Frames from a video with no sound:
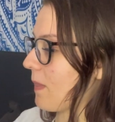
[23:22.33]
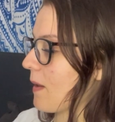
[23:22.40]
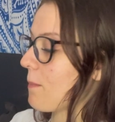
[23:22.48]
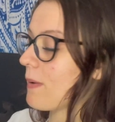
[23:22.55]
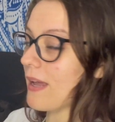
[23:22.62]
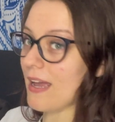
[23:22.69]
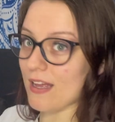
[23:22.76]

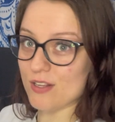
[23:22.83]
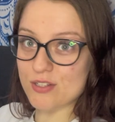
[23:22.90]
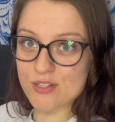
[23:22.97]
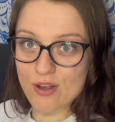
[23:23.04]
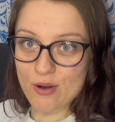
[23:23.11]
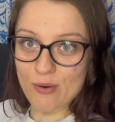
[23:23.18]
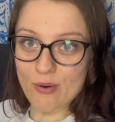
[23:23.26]
But yeah,
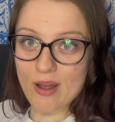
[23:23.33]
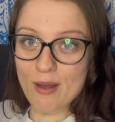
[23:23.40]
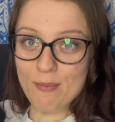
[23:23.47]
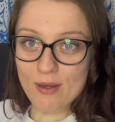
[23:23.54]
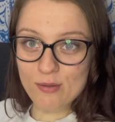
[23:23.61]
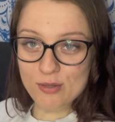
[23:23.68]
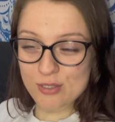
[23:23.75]
so
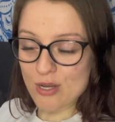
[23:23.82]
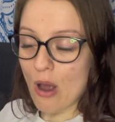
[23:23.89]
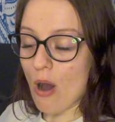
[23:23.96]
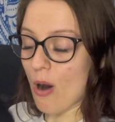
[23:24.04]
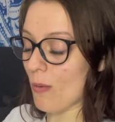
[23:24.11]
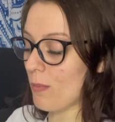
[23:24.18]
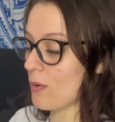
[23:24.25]
about the
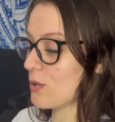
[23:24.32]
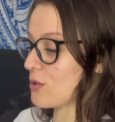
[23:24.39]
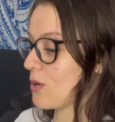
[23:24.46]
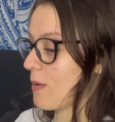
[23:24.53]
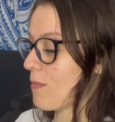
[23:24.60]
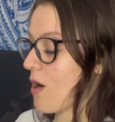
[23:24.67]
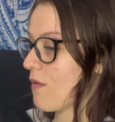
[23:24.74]
top, so
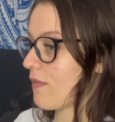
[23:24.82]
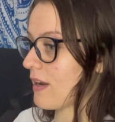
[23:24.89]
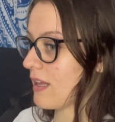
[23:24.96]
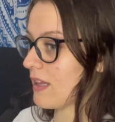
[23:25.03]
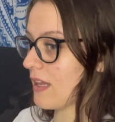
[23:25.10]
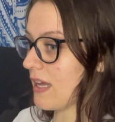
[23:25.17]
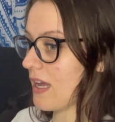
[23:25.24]

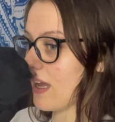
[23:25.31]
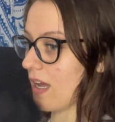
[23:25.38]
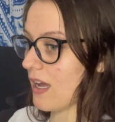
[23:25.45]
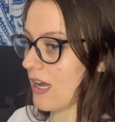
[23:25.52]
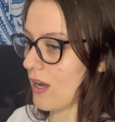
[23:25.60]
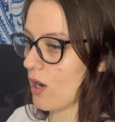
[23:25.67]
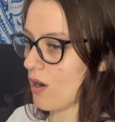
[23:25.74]

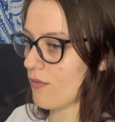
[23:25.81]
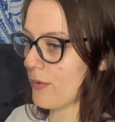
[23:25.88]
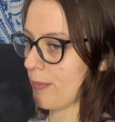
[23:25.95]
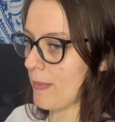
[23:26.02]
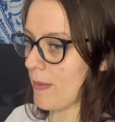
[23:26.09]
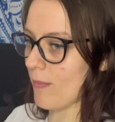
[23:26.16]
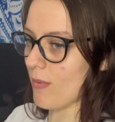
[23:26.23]
I can't
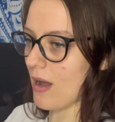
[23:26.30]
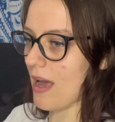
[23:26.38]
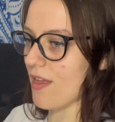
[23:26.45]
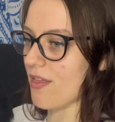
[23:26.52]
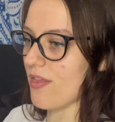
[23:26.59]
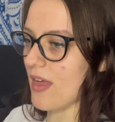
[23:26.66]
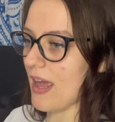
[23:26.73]
remember, I
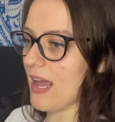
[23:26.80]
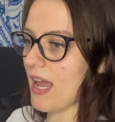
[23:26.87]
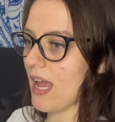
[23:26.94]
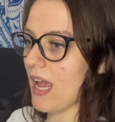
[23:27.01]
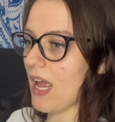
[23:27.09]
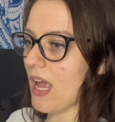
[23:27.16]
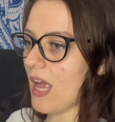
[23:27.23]
think,
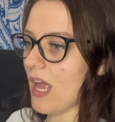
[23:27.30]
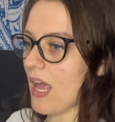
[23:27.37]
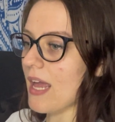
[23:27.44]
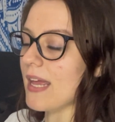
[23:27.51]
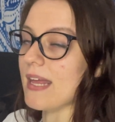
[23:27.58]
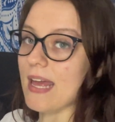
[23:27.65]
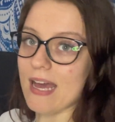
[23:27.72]

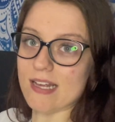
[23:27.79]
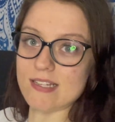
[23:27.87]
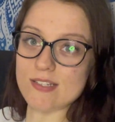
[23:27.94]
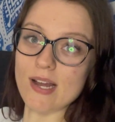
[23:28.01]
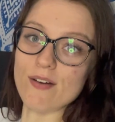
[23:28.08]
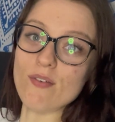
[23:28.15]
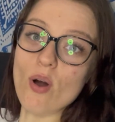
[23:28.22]
yes,
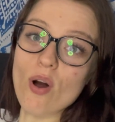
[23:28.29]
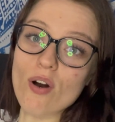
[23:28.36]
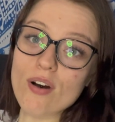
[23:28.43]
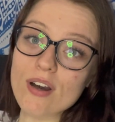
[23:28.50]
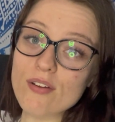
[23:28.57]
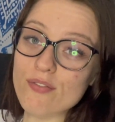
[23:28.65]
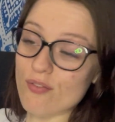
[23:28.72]
I've
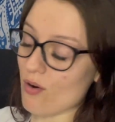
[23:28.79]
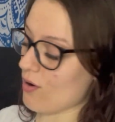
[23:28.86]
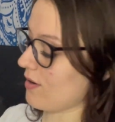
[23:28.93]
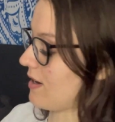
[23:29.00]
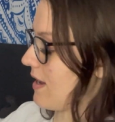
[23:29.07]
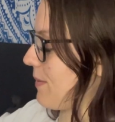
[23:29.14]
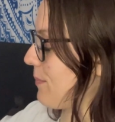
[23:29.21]
already frogged
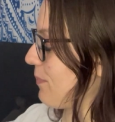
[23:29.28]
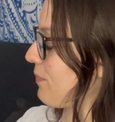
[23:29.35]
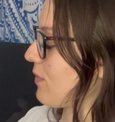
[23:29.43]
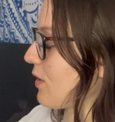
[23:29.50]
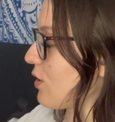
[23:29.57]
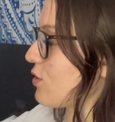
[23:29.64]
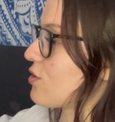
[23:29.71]
it.
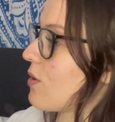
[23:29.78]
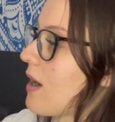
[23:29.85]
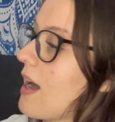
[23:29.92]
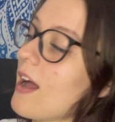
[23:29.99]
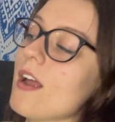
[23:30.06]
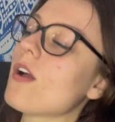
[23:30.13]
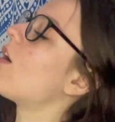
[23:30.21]
So
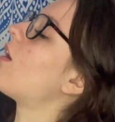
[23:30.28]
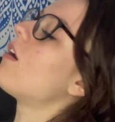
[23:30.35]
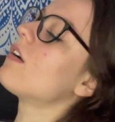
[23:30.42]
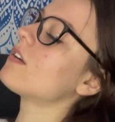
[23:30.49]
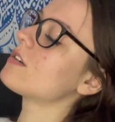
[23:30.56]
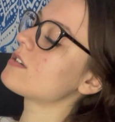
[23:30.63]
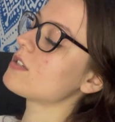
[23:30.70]
I got
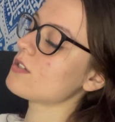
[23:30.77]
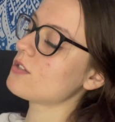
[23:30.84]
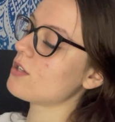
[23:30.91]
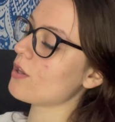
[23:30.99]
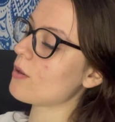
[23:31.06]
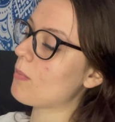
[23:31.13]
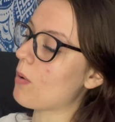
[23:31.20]

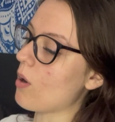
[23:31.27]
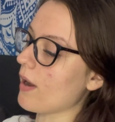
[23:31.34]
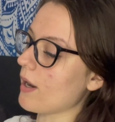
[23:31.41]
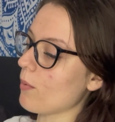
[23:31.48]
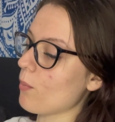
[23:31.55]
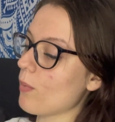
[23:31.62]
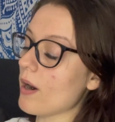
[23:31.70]
to the
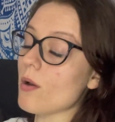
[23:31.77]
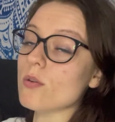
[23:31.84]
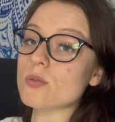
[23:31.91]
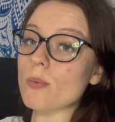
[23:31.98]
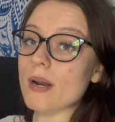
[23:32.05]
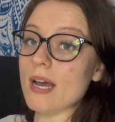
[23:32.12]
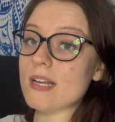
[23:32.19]
point,
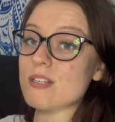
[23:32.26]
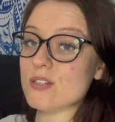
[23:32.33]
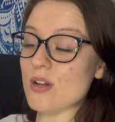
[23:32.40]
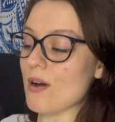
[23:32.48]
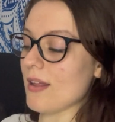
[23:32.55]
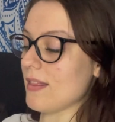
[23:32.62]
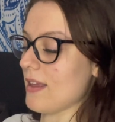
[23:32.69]
when I
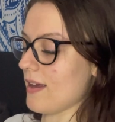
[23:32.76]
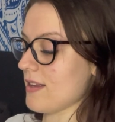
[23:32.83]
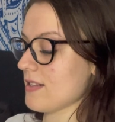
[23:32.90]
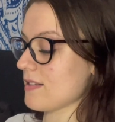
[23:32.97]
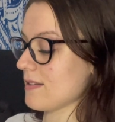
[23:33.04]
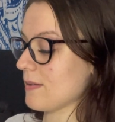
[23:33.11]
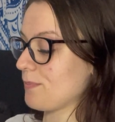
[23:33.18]
started
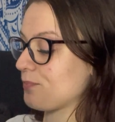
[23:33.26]
this,